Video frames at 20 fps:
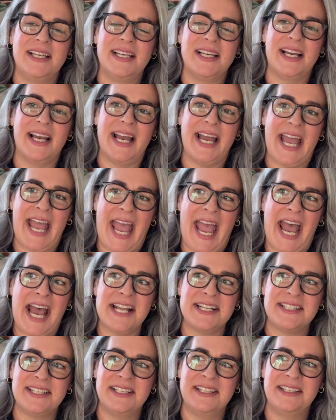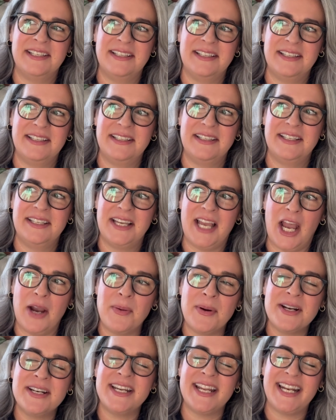hat. I
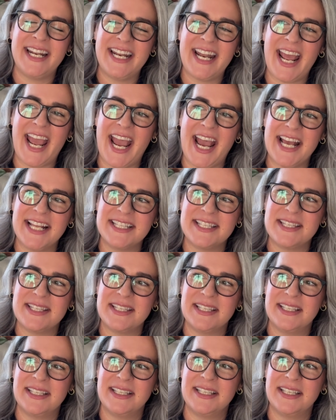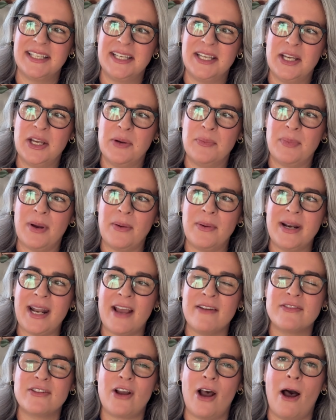wear knitted hats, but I want to
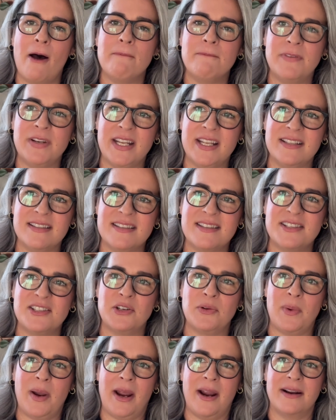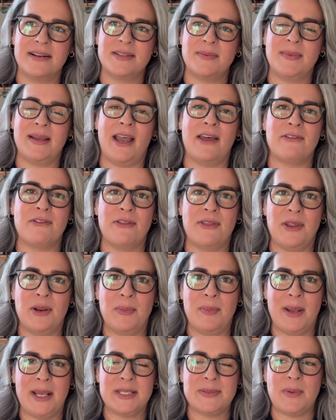have the confidence to wear something other than a
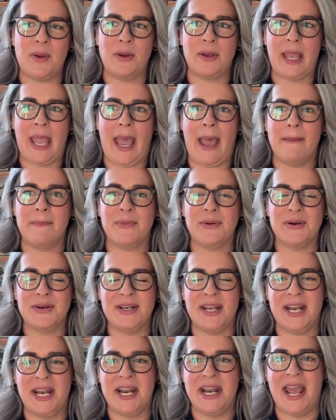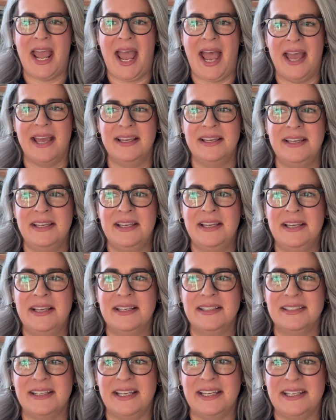baseball cap or a knitted hat,
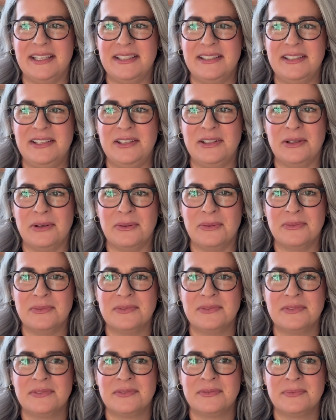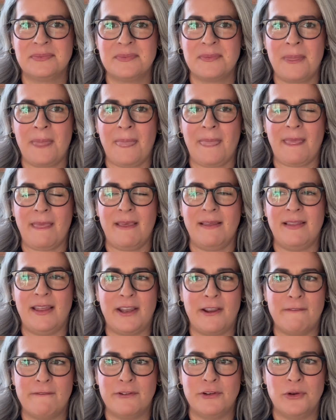like, you know, like
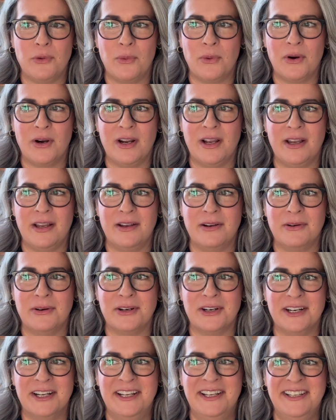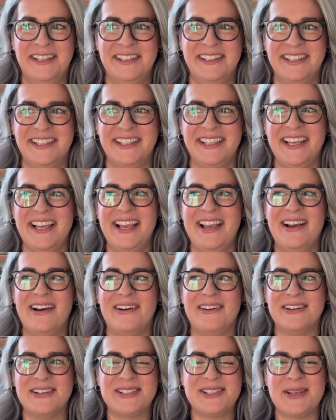a fedora or
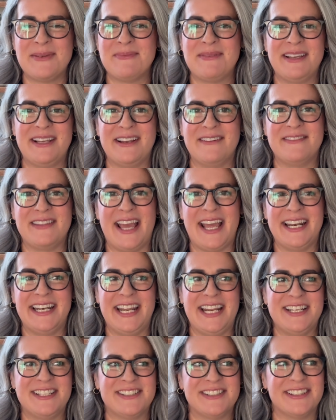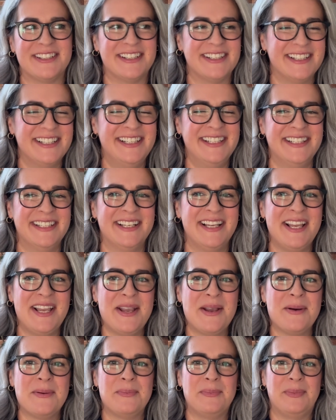or something of that nature.
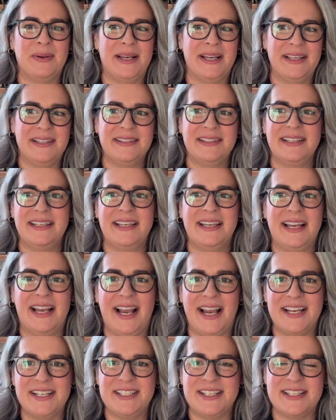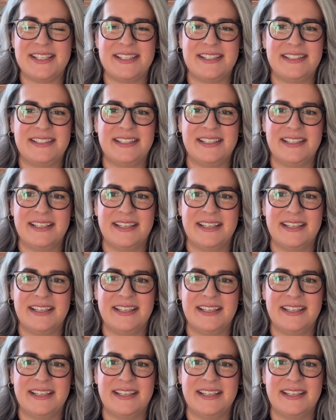But I just